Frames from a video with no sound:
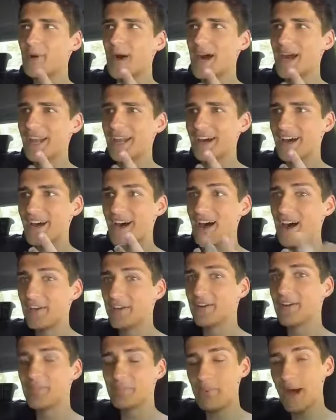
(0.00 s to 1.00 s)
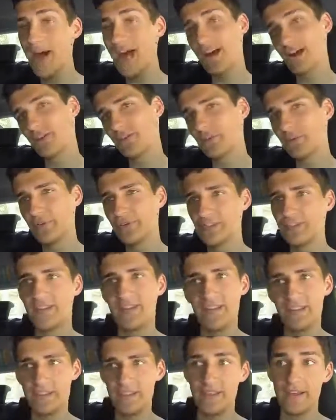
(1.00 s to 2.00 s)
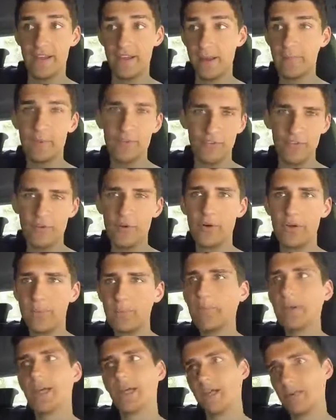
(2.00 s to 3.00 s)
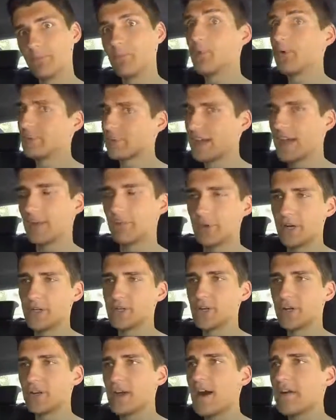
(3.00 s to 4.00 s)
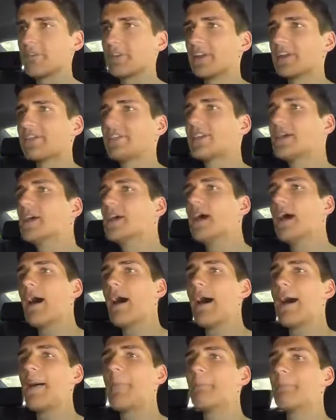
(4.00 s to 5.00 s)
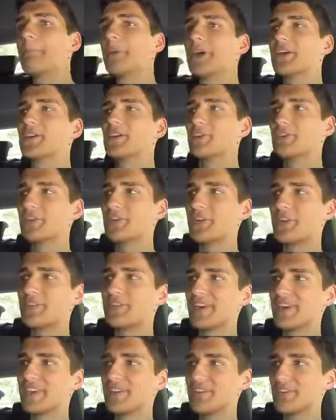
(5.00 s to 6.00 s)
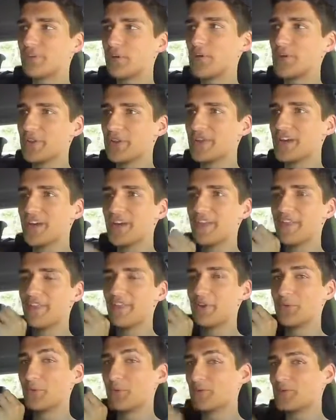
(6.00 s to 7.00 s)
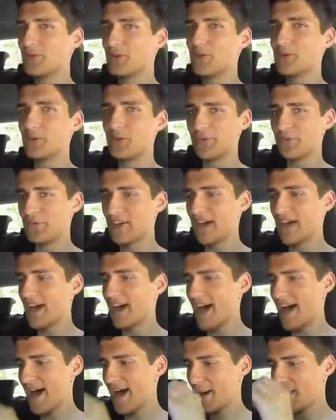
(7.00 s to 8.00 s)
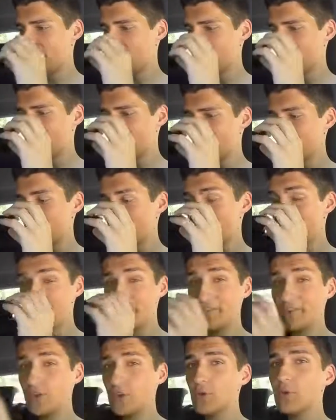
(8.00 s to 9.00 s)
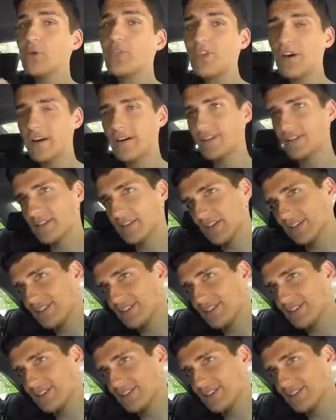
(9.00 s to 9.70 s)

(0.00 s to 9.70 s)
but other buyers will see the number sold and be, once again, reassured confidence. But you'll start to get the sold, the reviews, the views on the